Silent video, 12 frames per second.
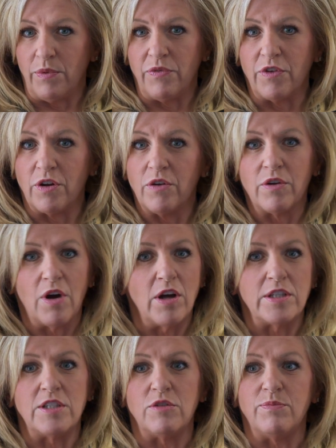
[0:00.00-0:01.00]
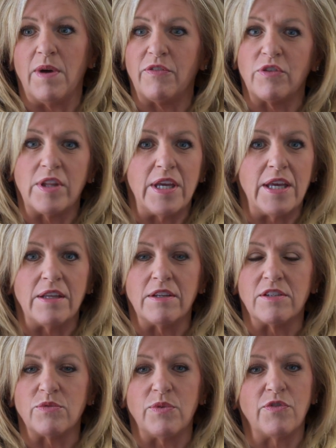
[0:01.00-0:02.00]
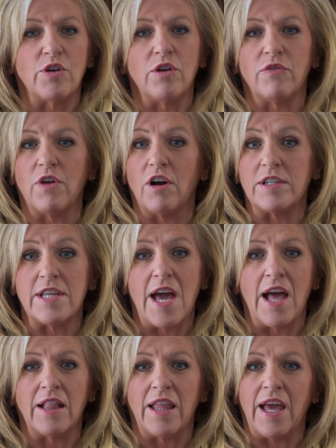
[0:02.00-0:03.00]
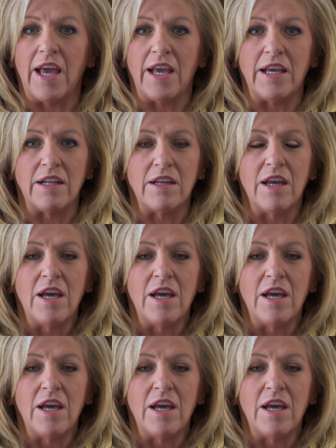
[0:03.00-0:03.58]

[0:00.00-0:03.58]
We could have gone to Beverly Hills, we could have gone to LA,